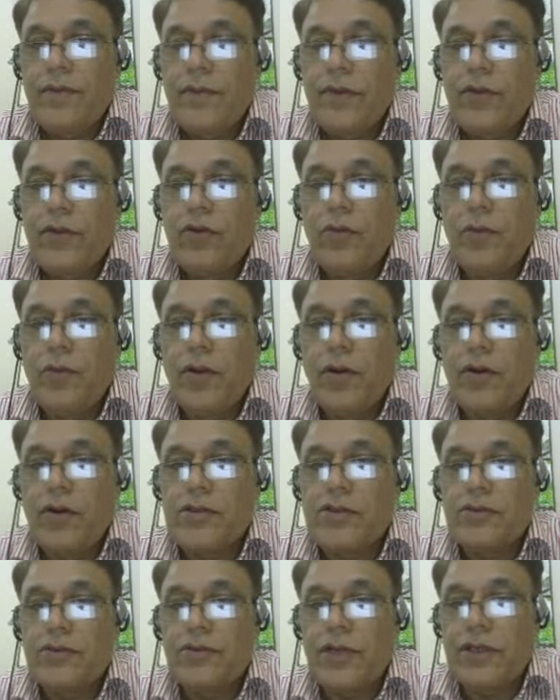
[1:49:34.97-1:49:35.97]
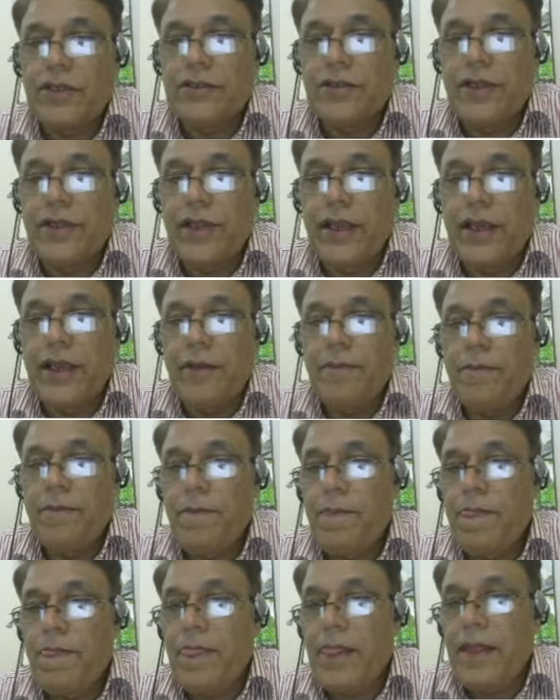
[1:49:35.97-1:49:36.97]
You belongs to section A,
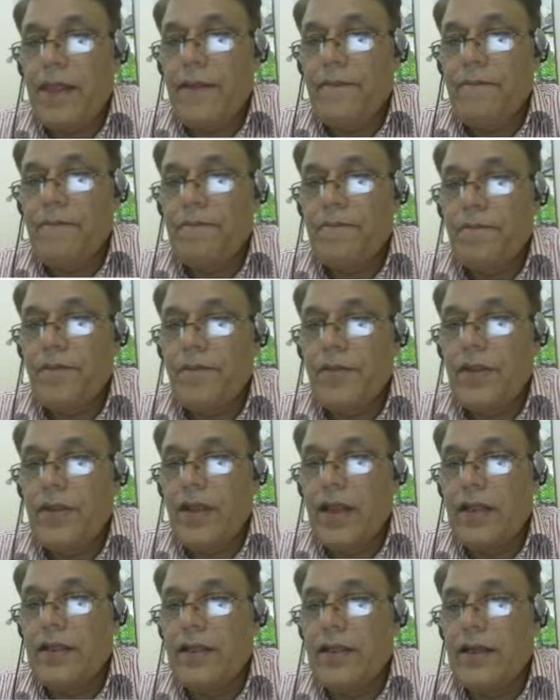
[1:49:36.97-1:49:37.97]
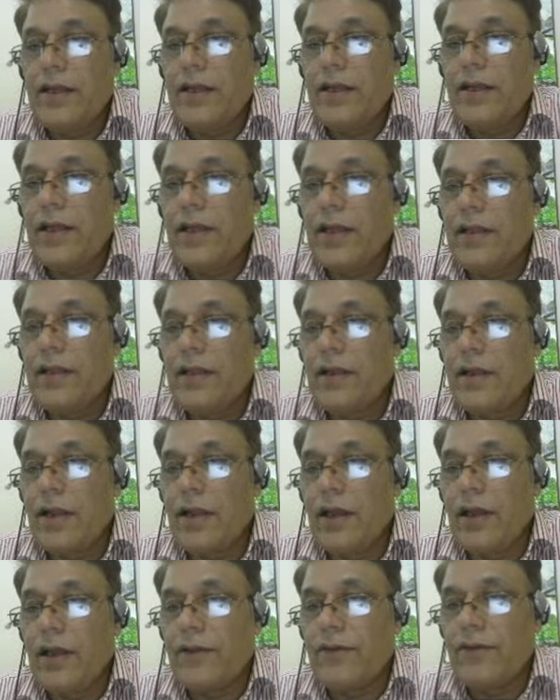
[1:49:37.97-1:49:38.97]
and there is another
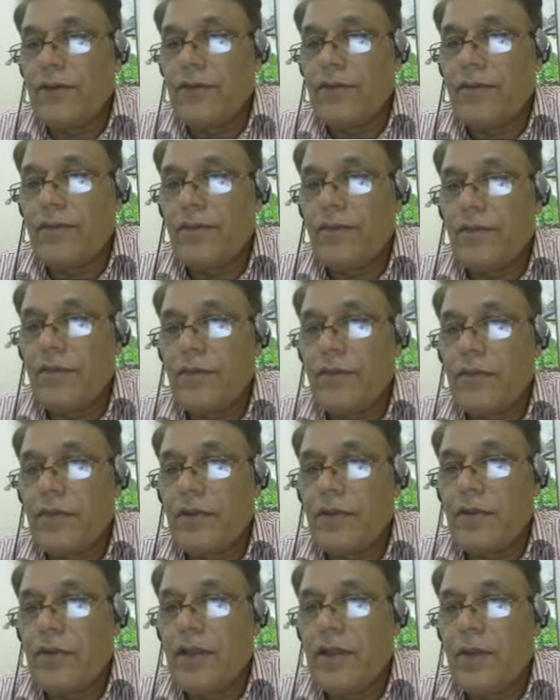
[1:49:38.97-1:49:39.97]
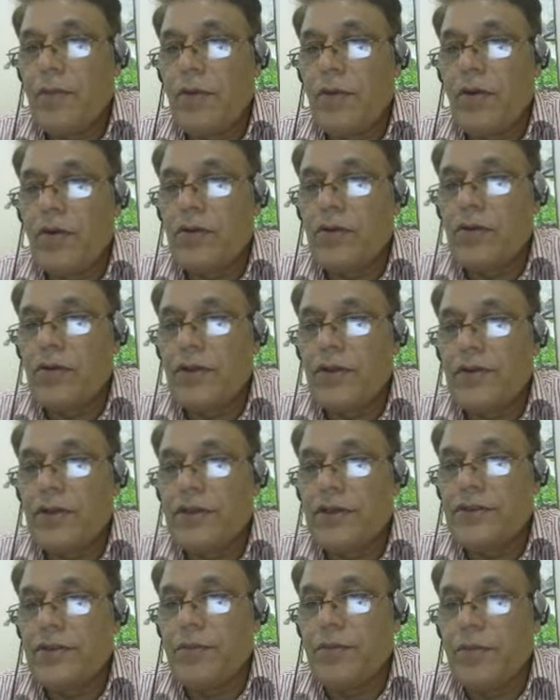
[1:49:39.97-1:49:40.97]
class. They belong to the
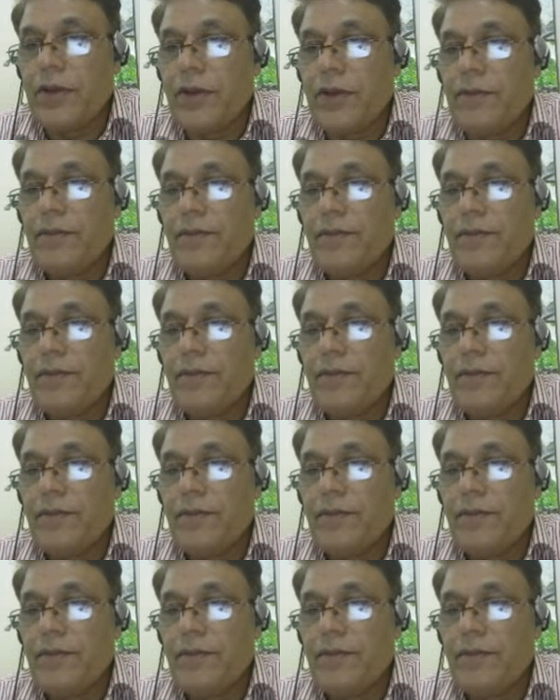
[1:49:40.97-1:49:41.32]
section B.